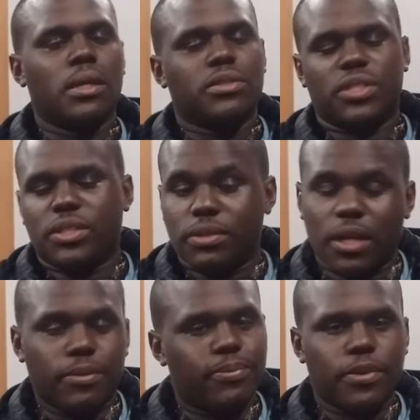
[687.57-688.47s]
just
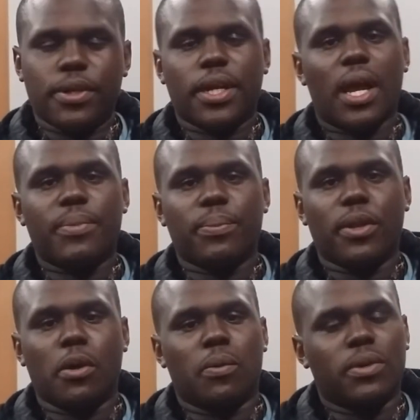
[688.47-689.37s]
come, throw in a comment
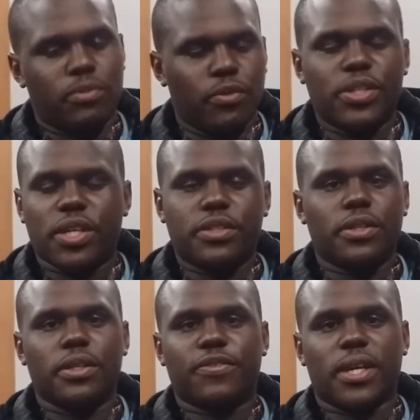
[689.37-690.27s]
below and we'll, we'll, reach out to
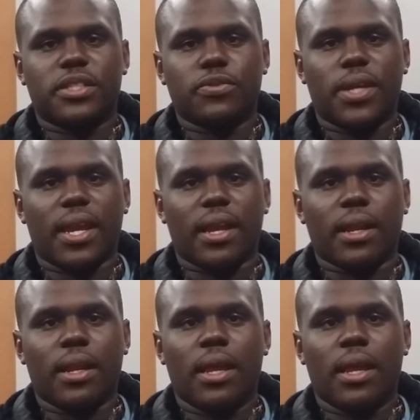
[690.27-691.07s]
you as fast as we can.